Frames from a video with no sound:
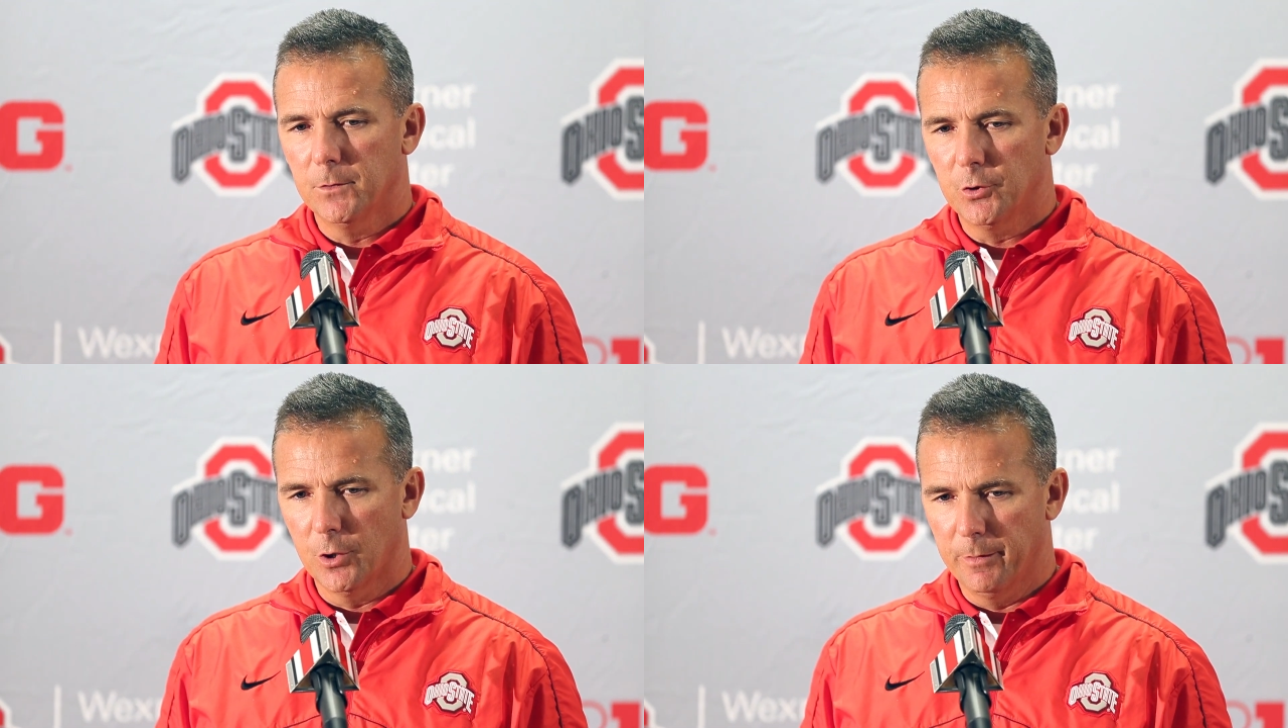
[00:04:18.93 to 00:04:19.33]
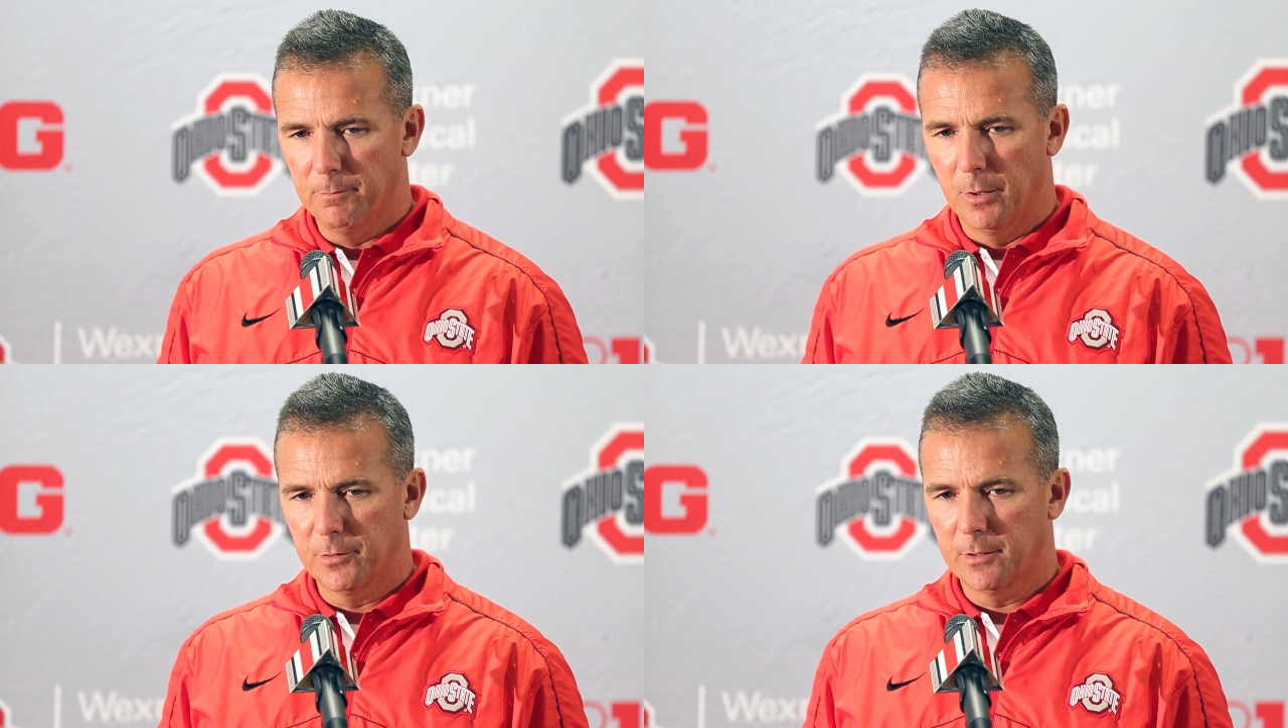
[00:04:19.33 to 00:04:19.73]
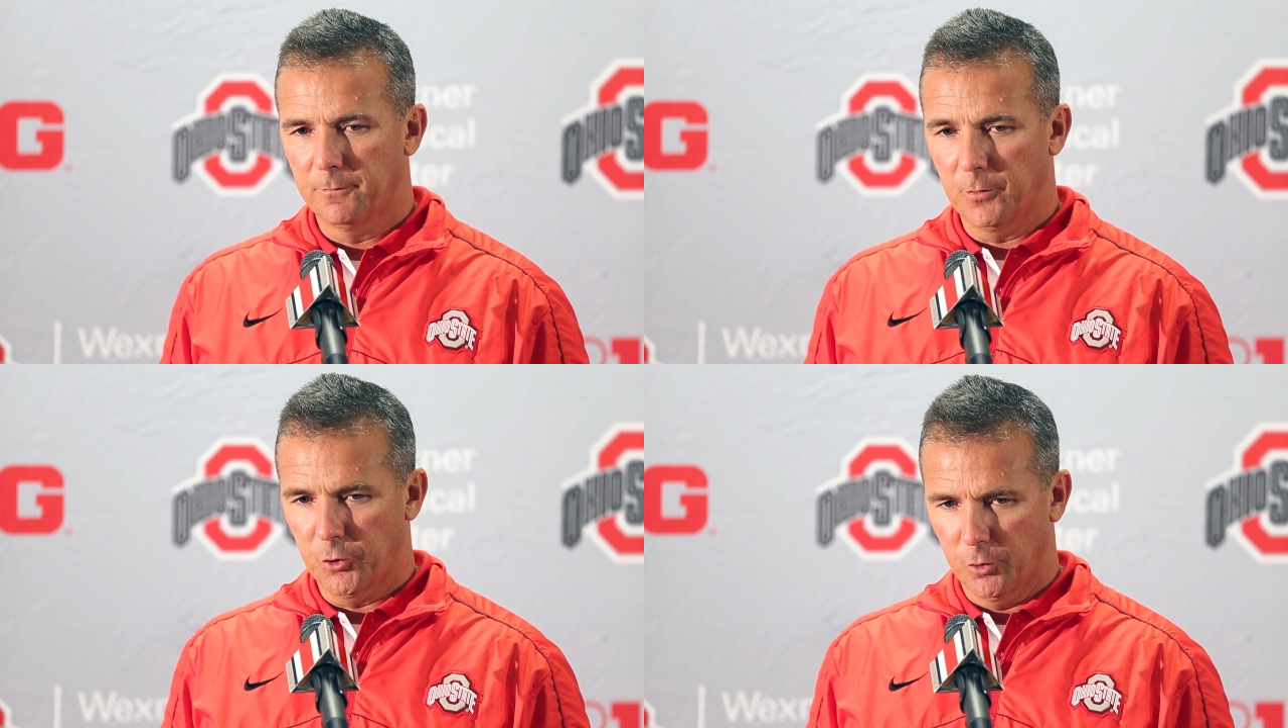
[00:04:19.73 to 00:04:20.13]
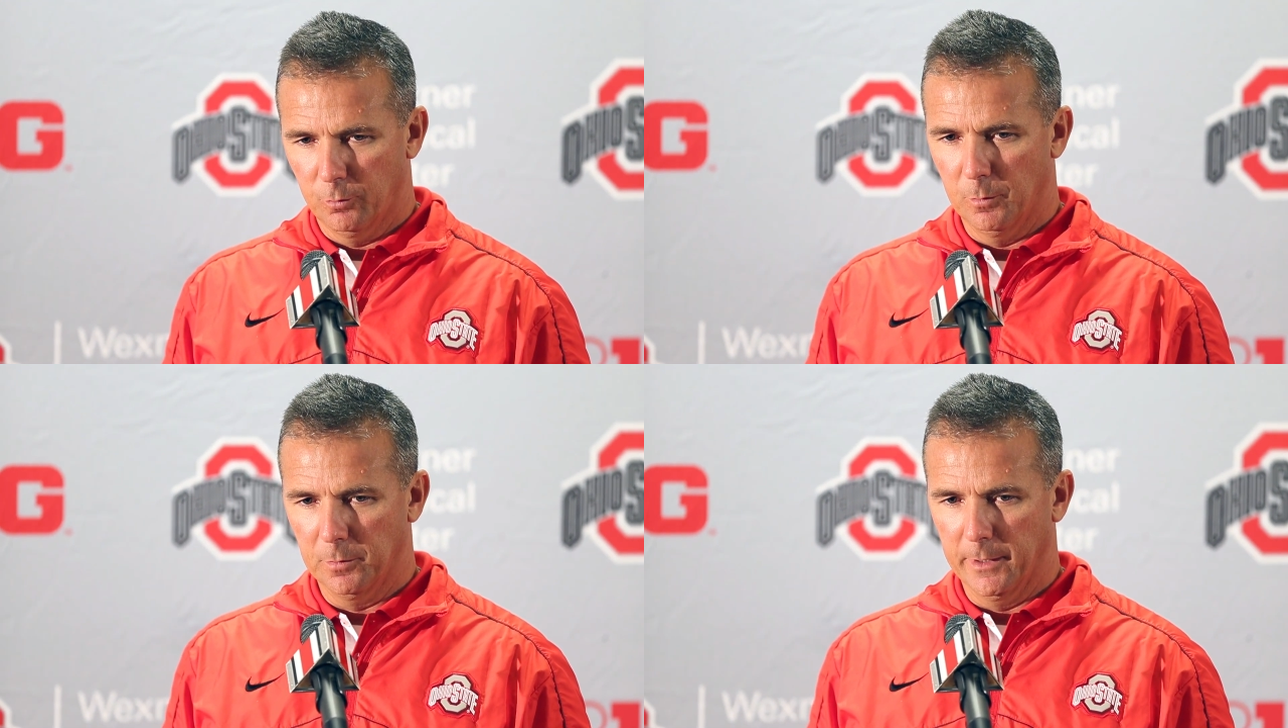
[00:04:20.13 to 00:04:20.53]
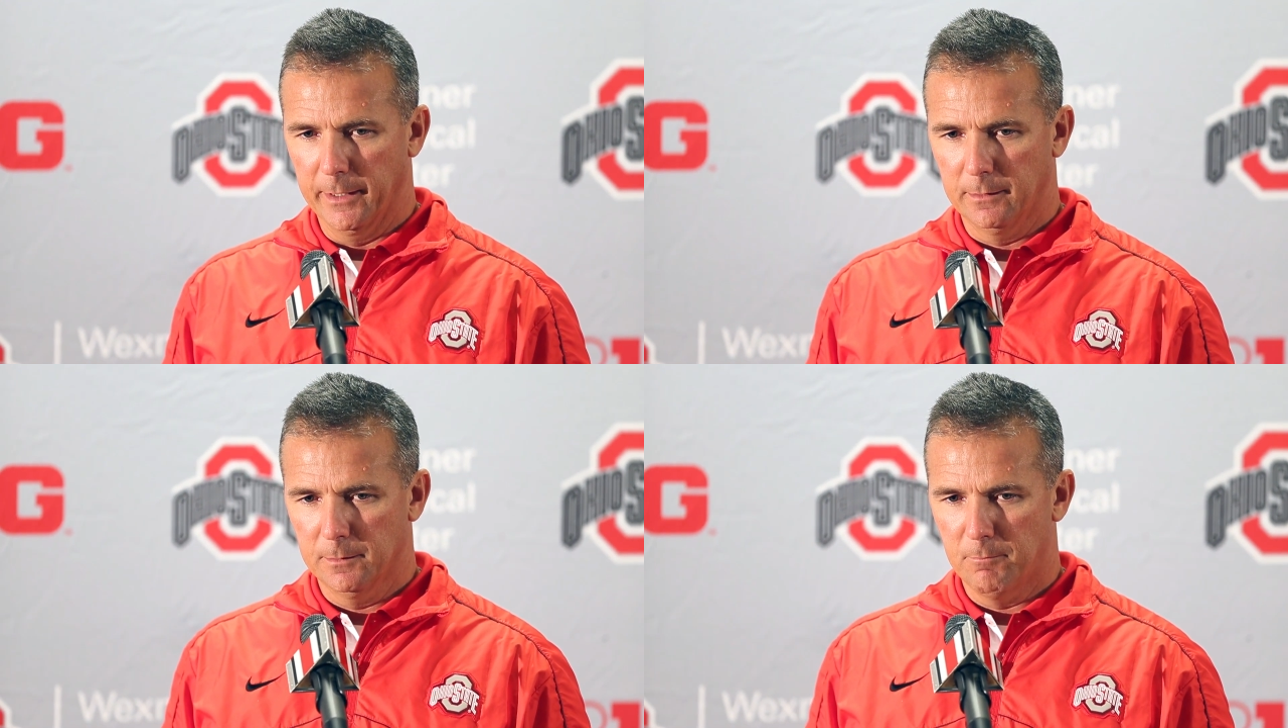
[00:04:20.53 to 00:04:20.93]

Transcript: Joey Bosa for sure will play.